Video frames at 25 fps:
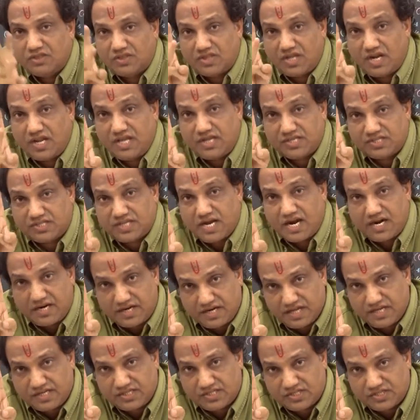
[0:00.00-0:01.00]
three
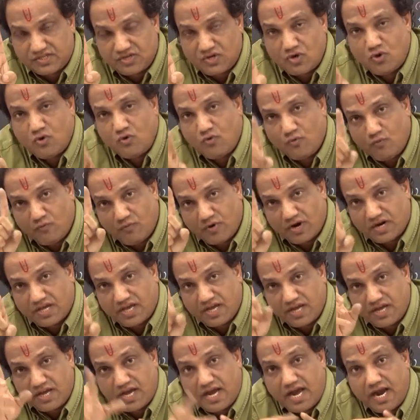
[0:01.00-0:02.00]
scientists
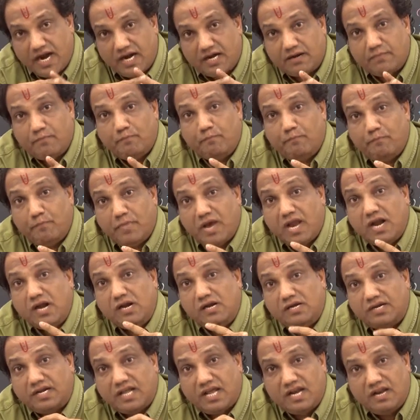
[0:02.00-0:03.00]
working at
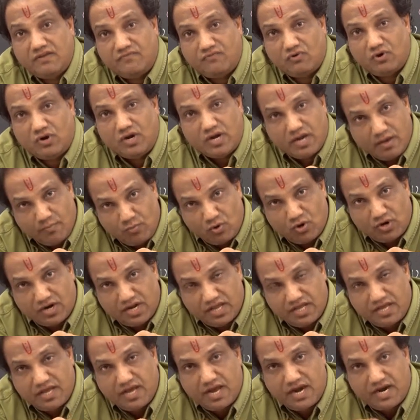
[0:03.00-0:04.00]
Bell Telephone
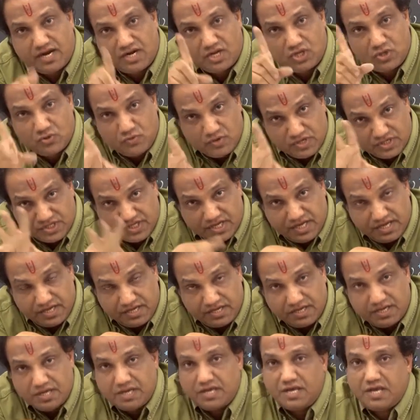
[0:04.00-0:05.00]
Laboratory at
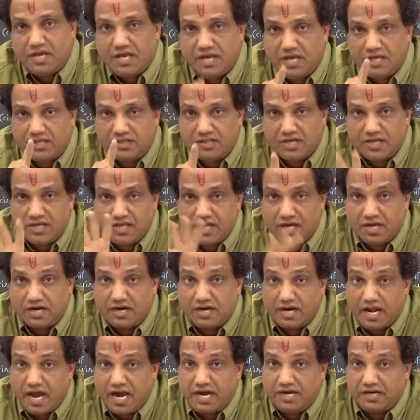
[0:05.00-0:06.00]
USA in the year
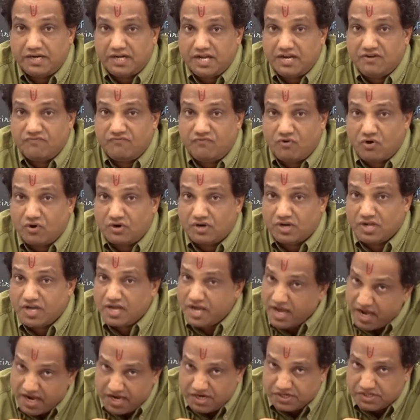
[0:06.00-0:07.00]

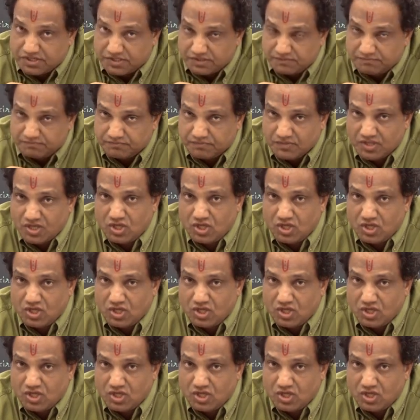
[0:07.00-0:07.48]
1948.